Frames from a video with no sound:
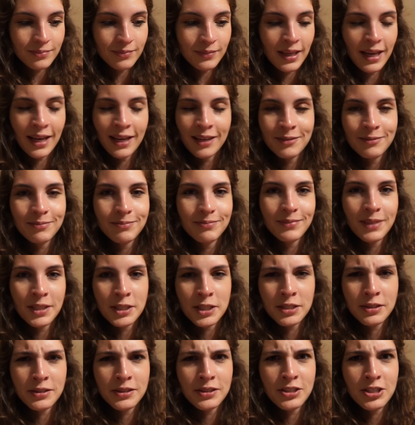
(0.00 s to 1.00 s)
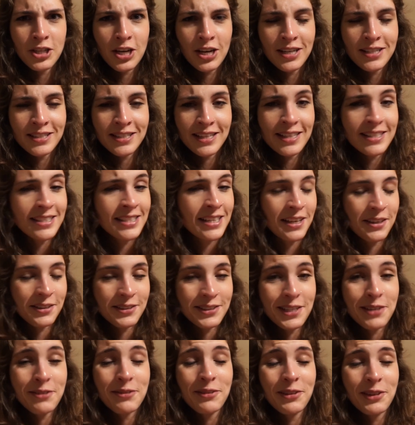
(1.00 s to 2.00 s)
yeah. As cliche as that
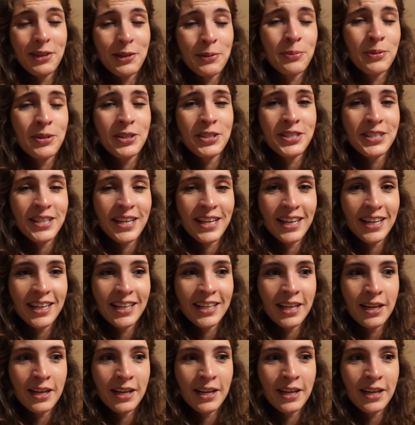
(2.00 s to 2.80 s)
sounds, I really appreciate it,